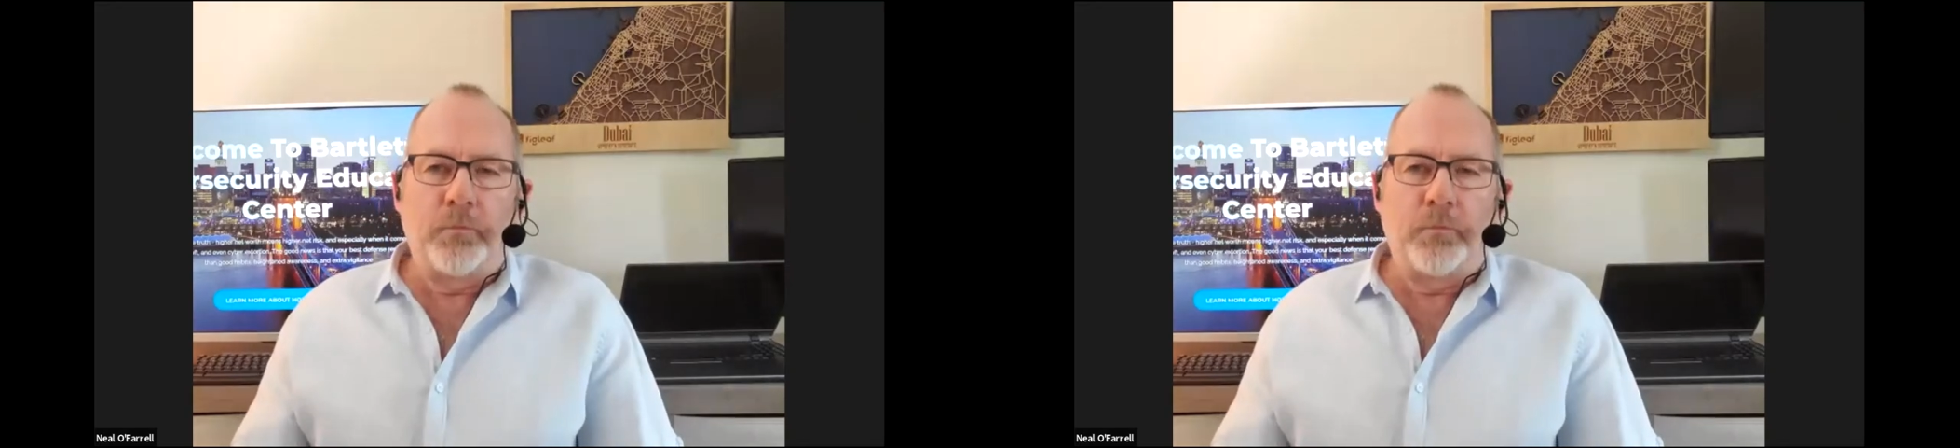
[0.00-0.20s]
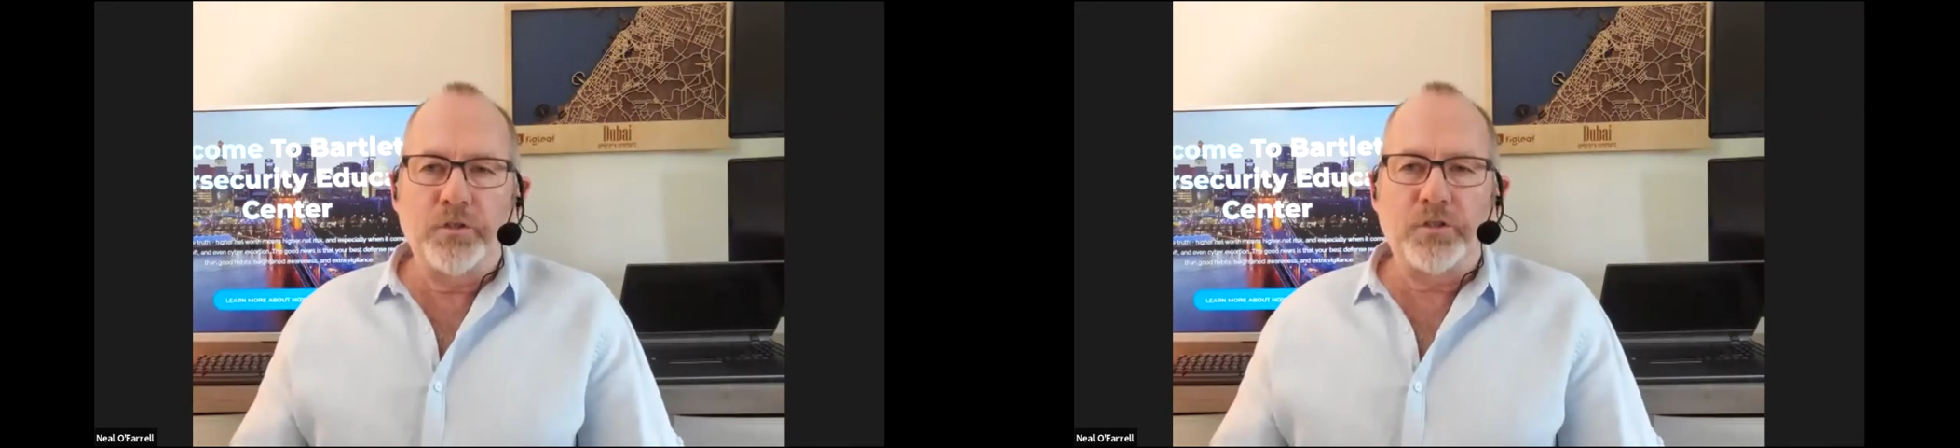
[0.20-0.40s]

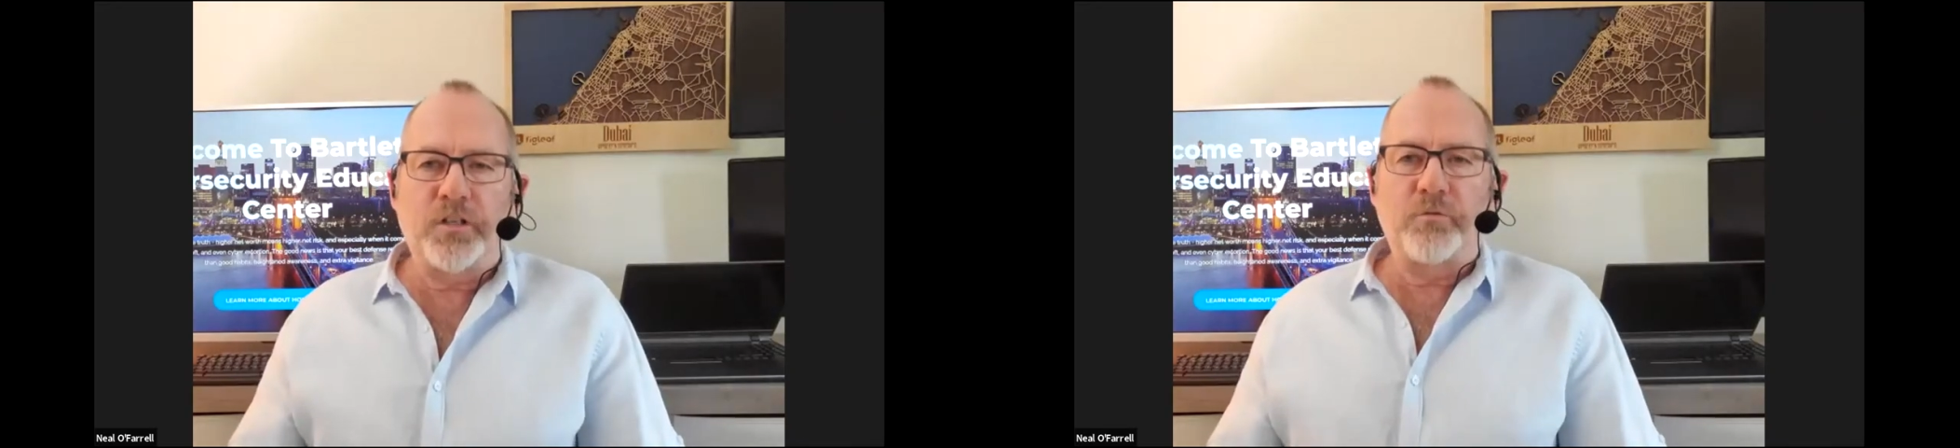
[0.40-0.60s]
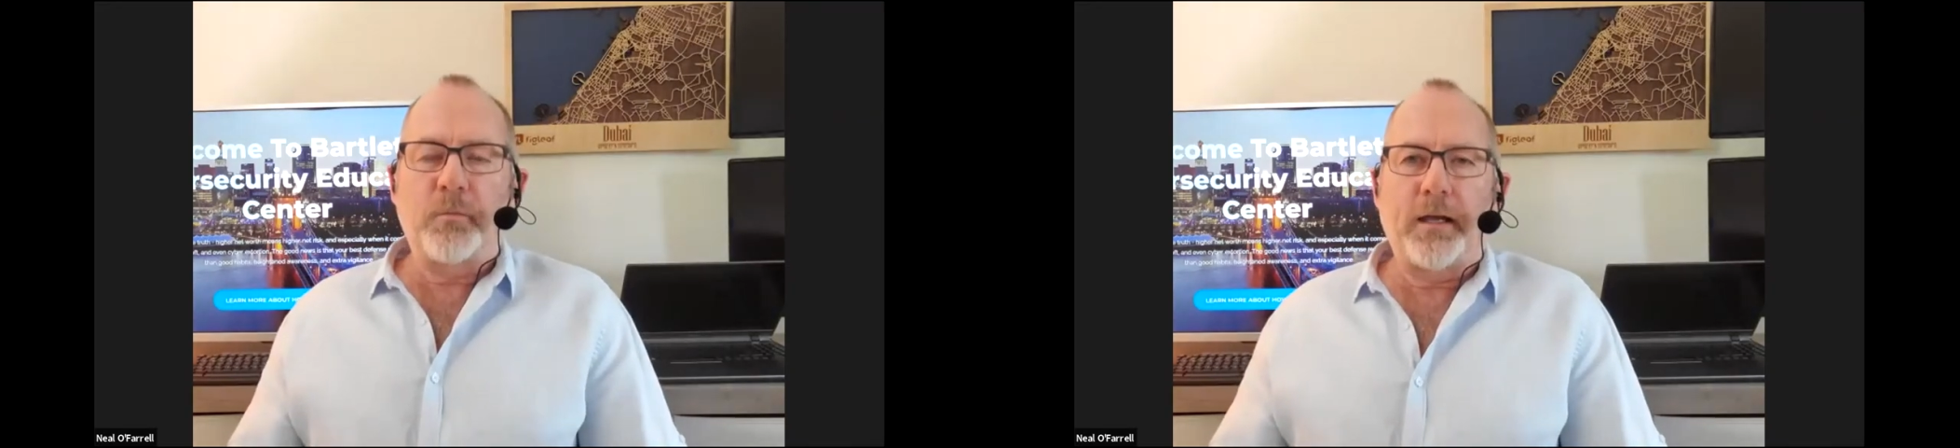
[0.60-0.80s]
most
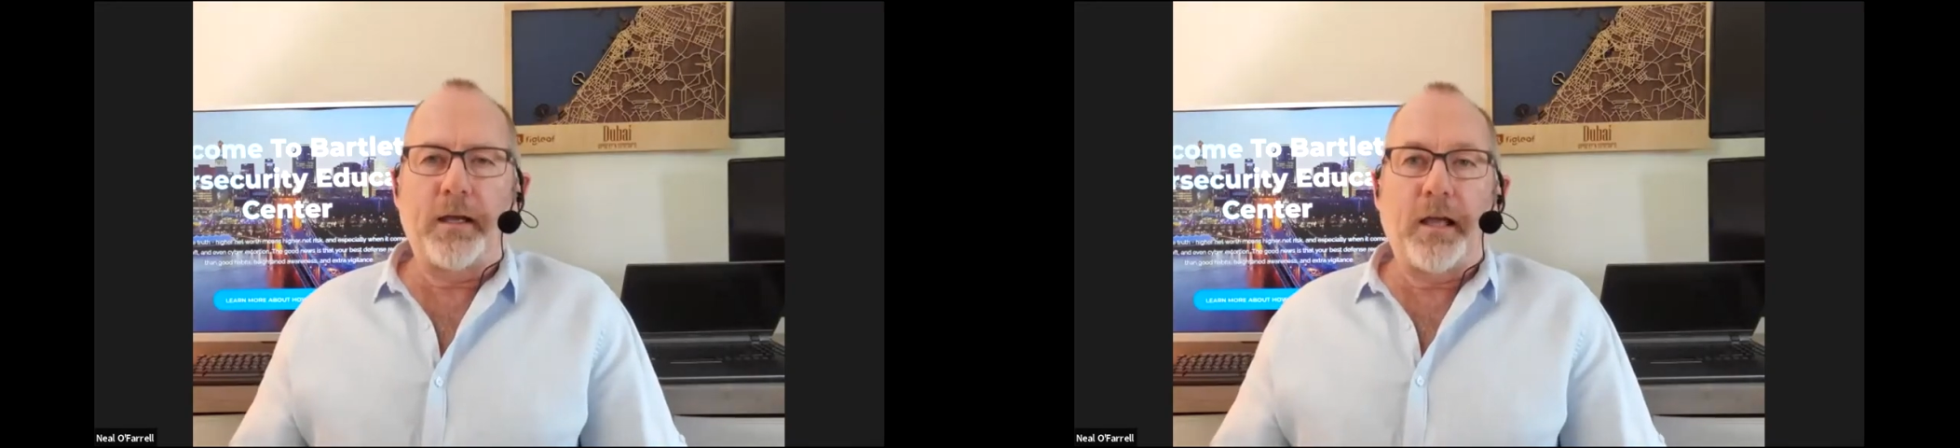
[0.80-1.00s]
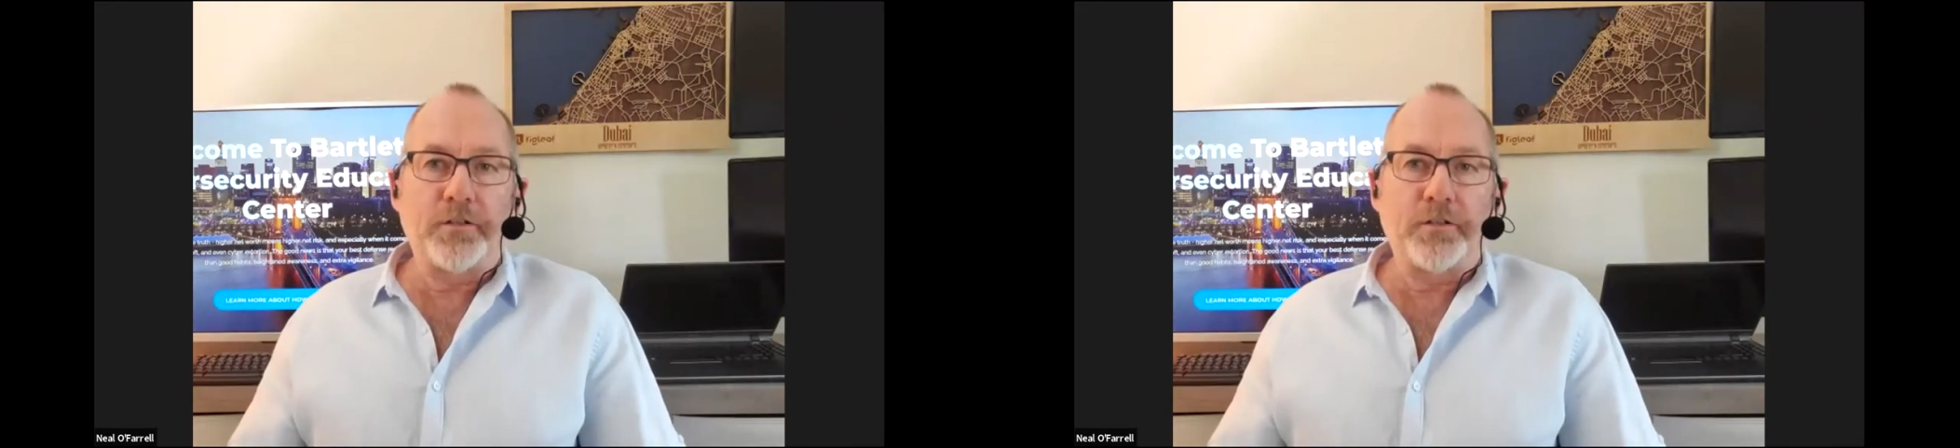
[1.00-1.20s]
of my
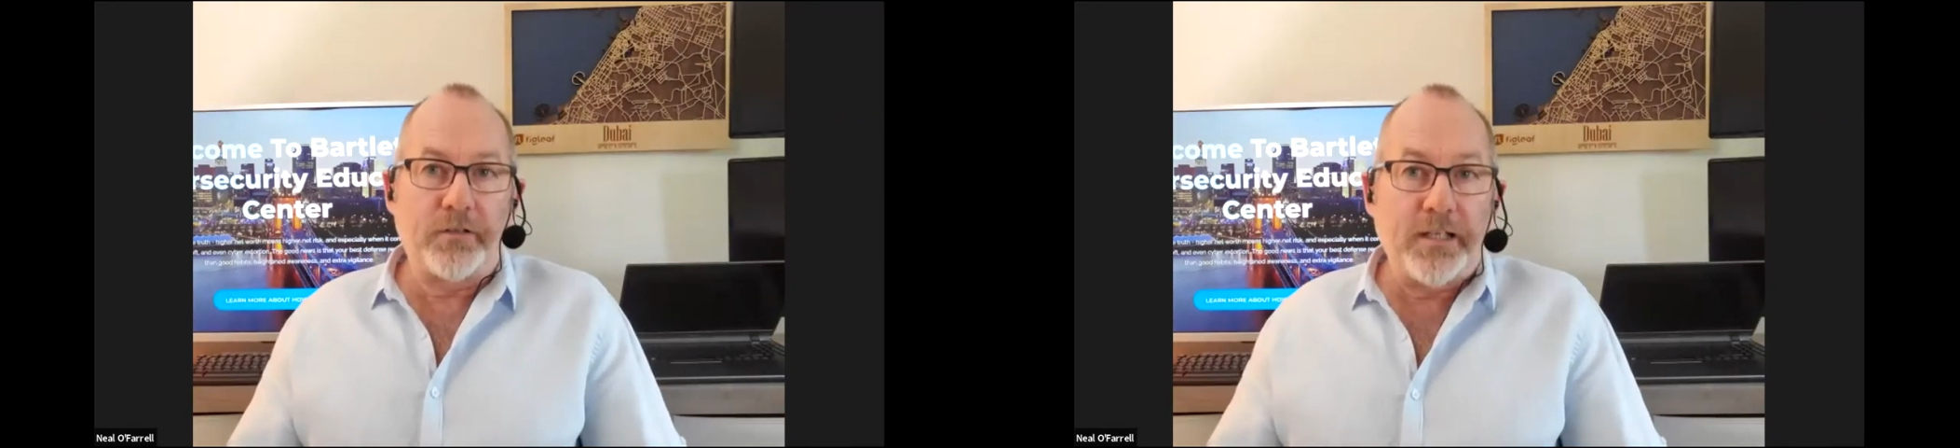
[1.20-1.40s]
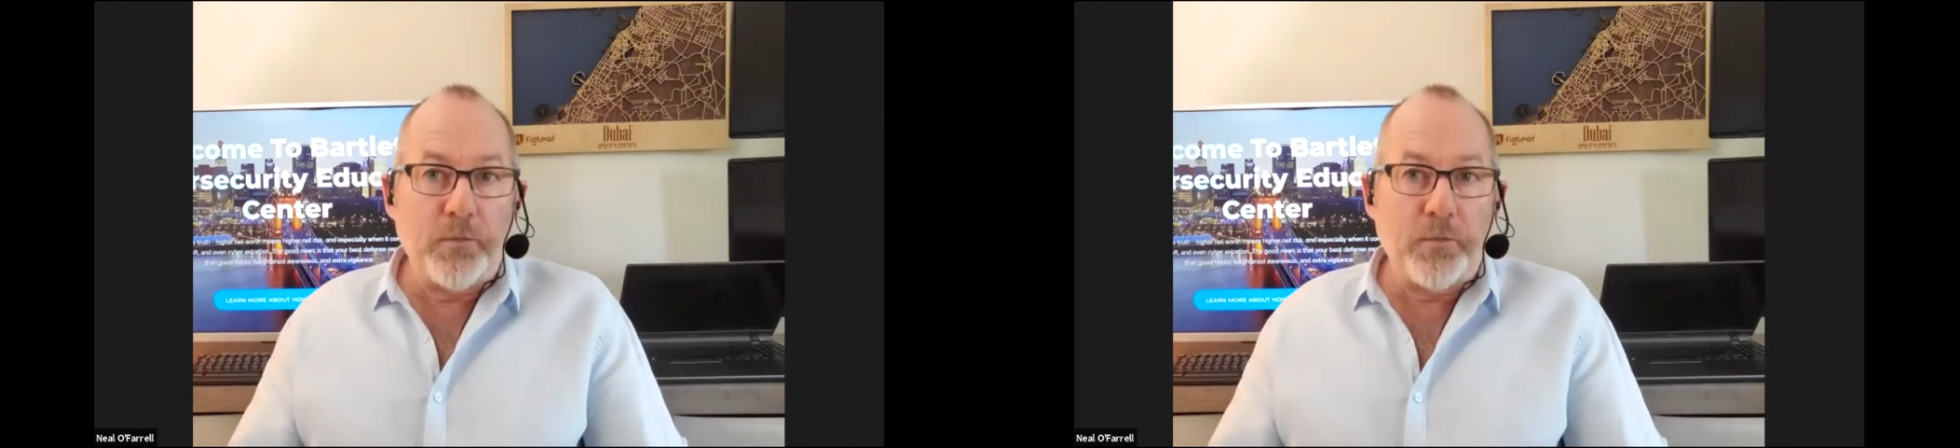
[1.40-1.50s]
accounts are